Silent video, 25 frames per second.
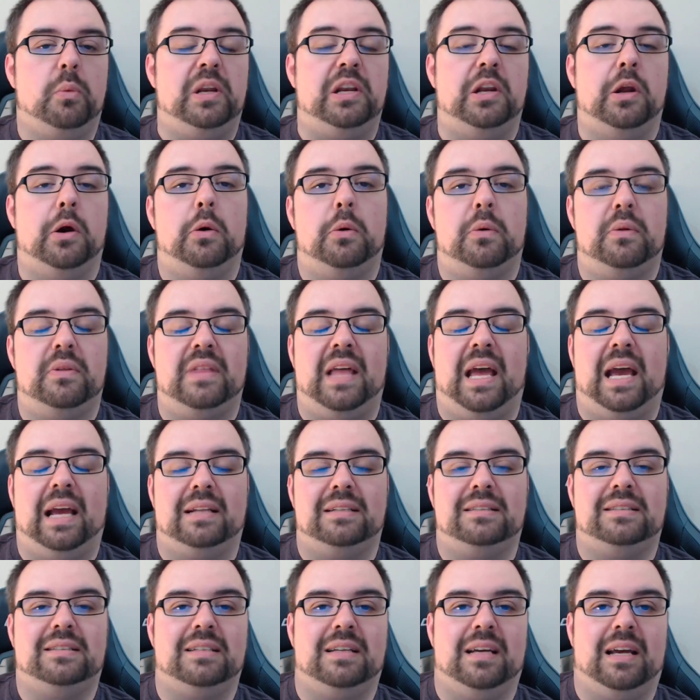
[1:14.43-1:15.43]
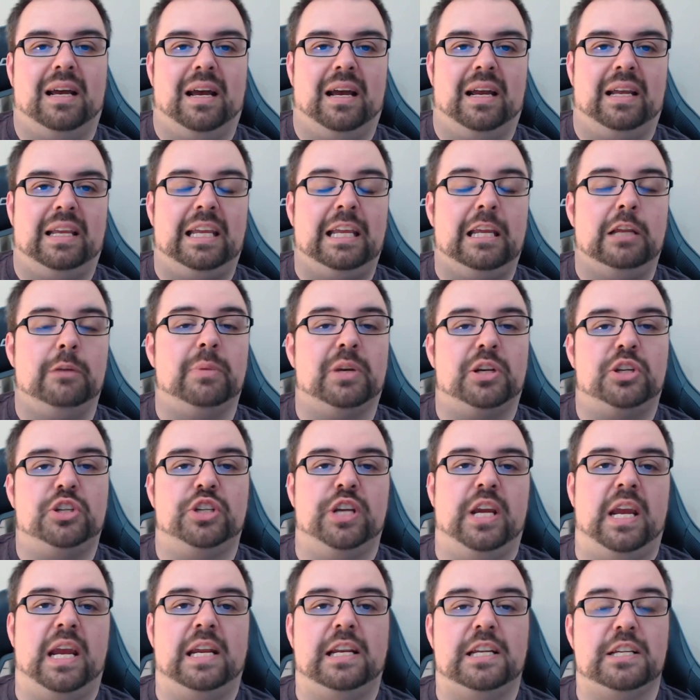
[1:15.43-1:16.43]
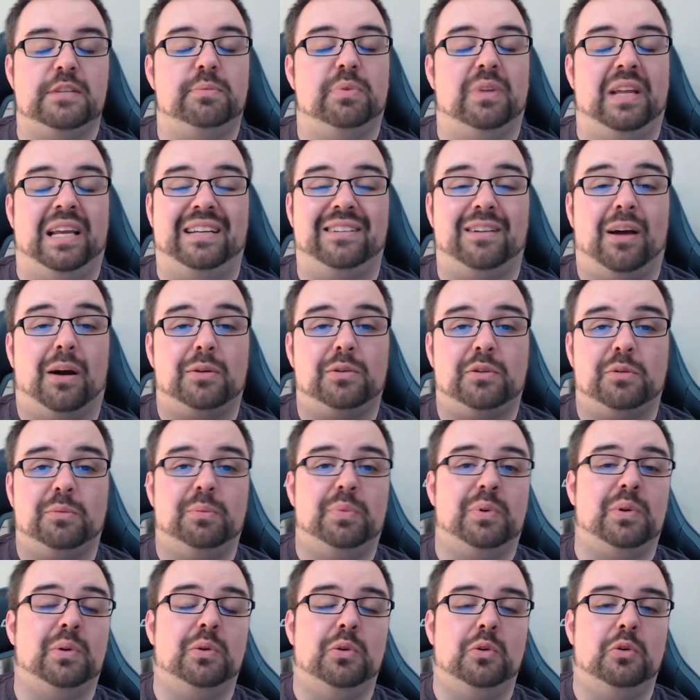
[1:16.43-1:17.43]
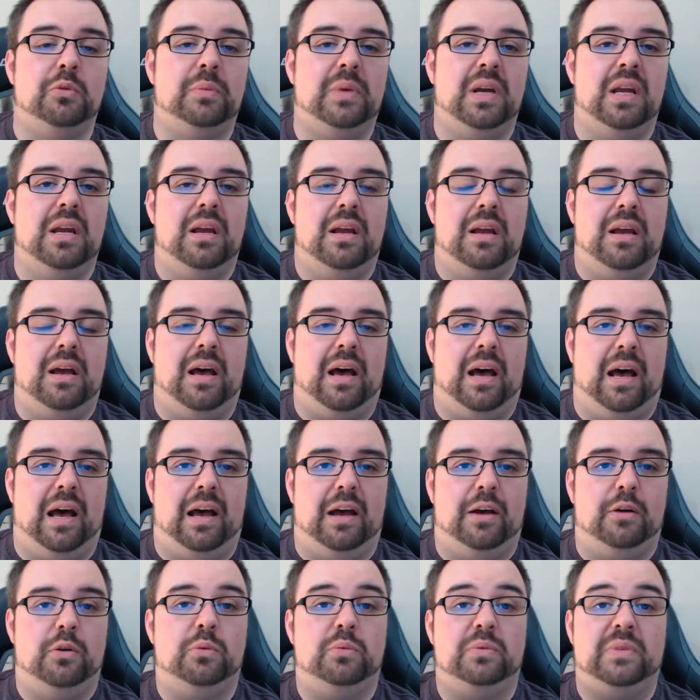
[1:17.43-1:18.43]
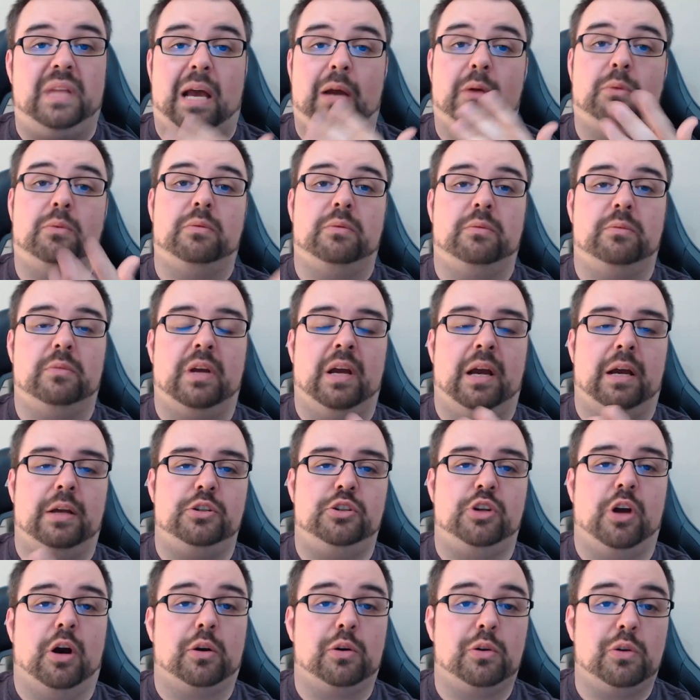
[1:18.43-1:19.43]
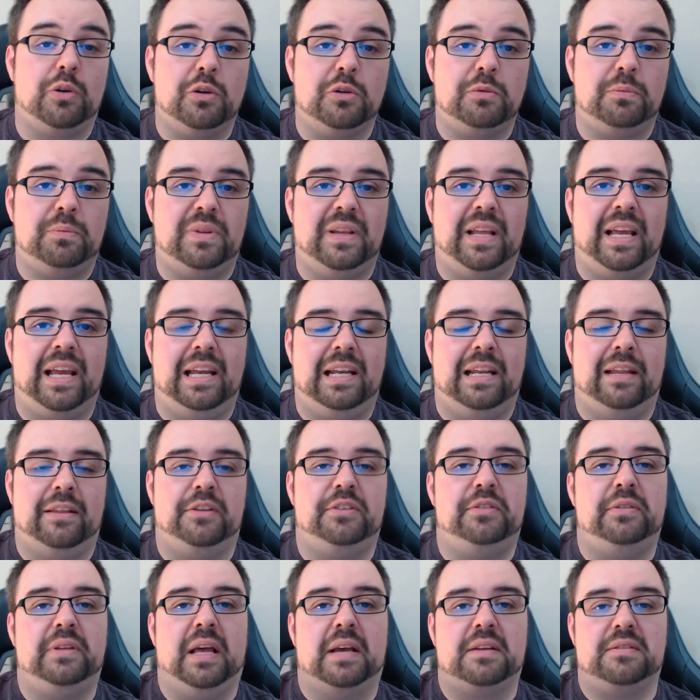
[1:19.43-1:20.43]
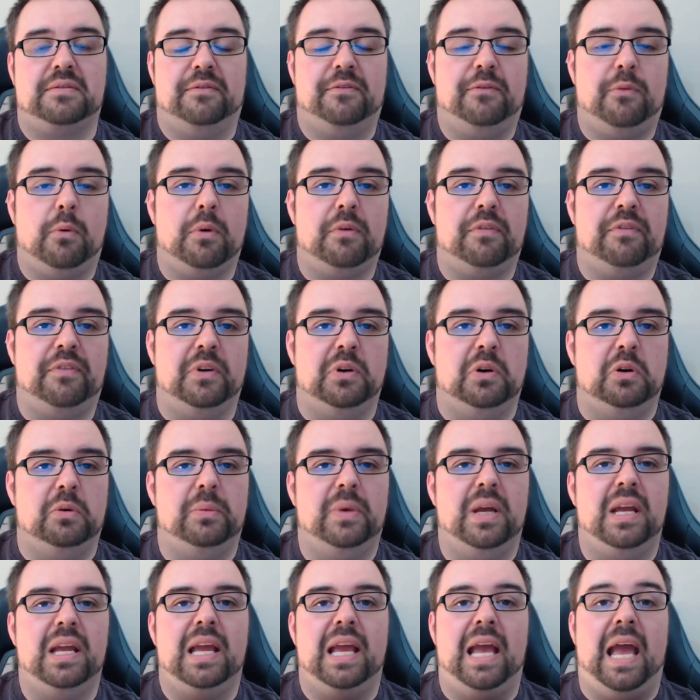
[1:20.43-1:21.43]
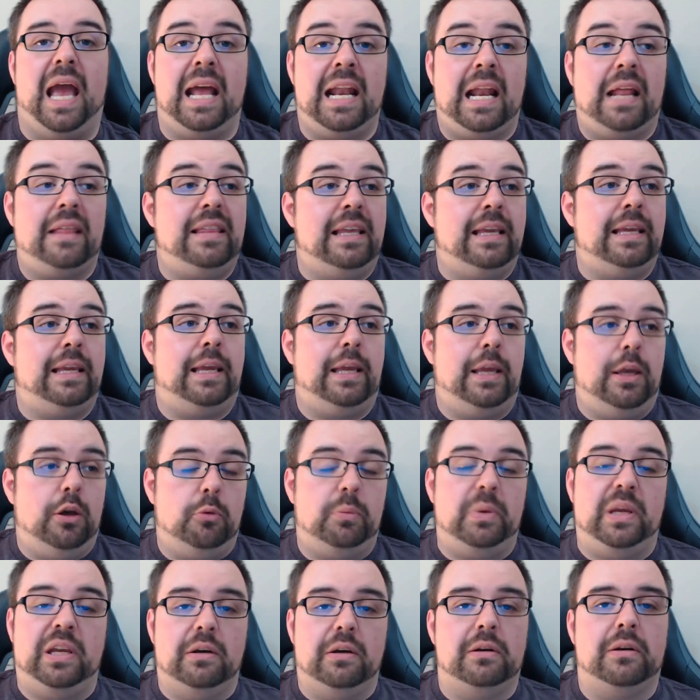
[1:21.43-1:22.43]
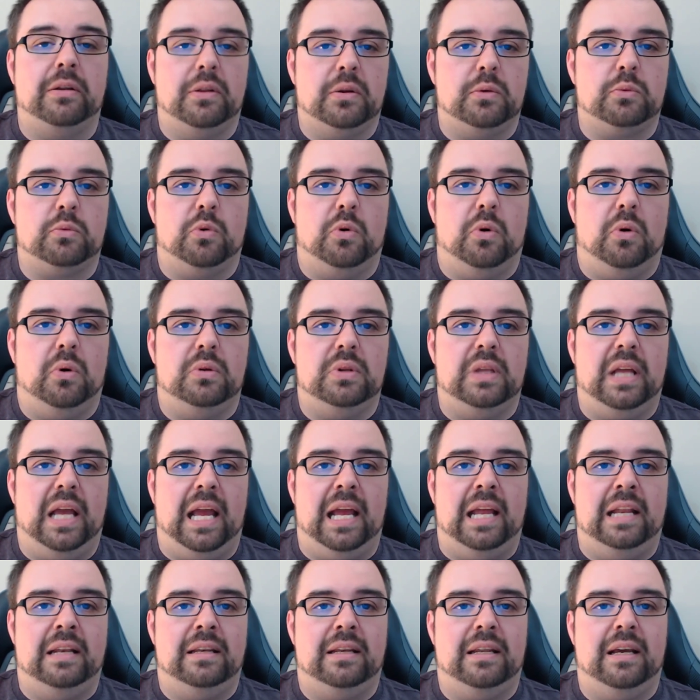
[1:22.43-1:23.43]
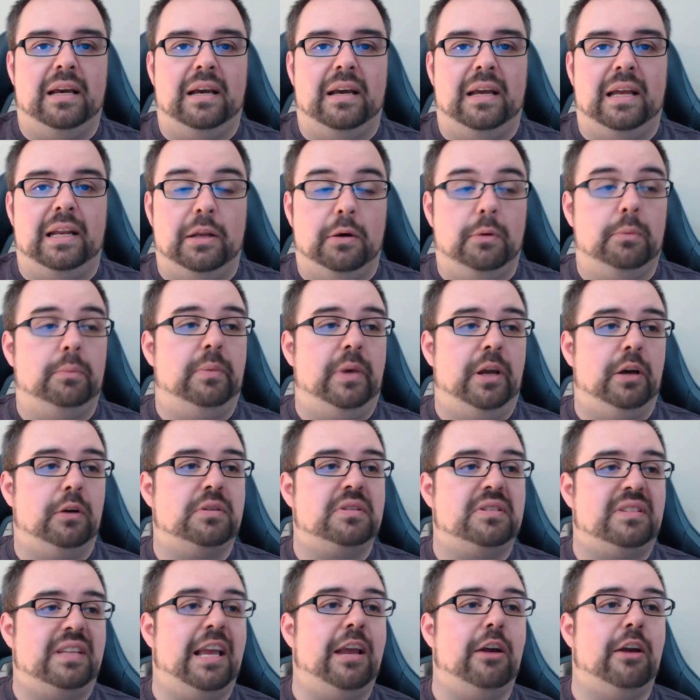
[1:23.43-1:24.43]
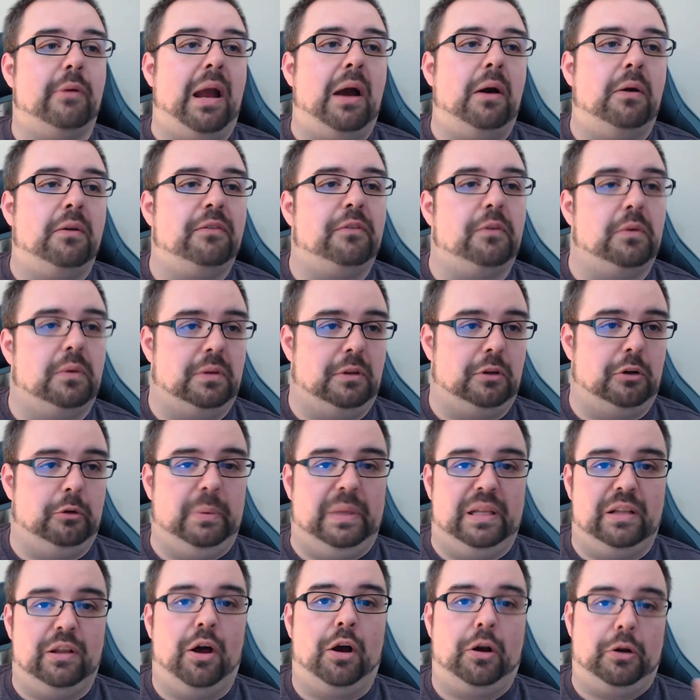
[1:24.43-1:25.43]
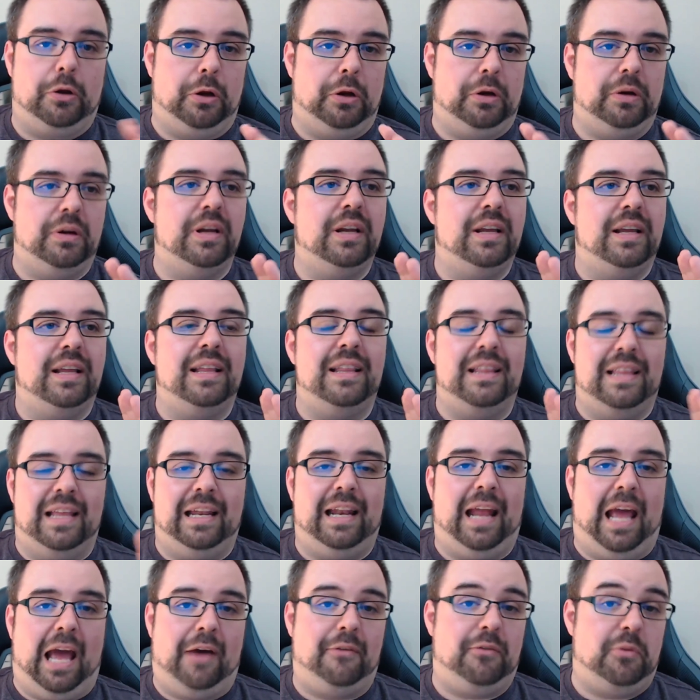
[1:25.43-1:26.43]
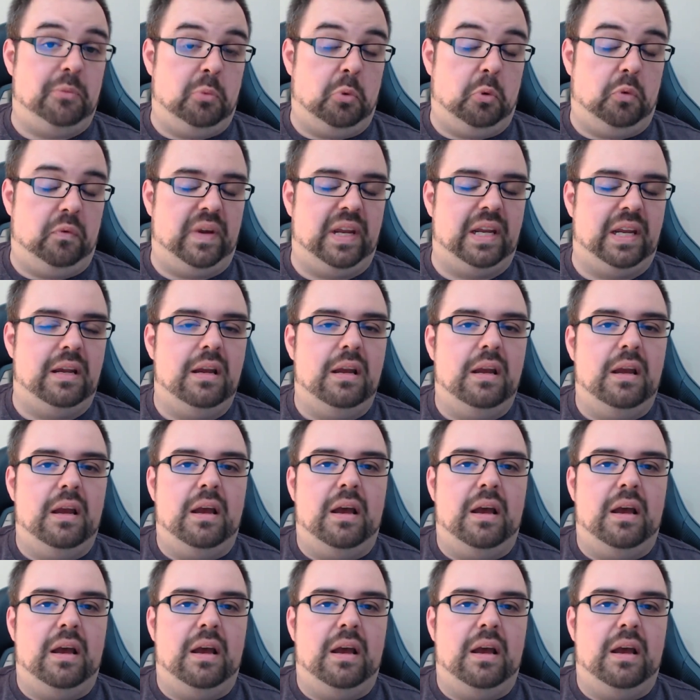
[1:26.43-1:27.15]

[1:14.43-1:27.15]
We know that Ian McShane is playing Dr. Bloom, that John Hurt played in the 2004 film. And I think he'll be good in the role, and he'll stay around for a little bit longer than half a movie.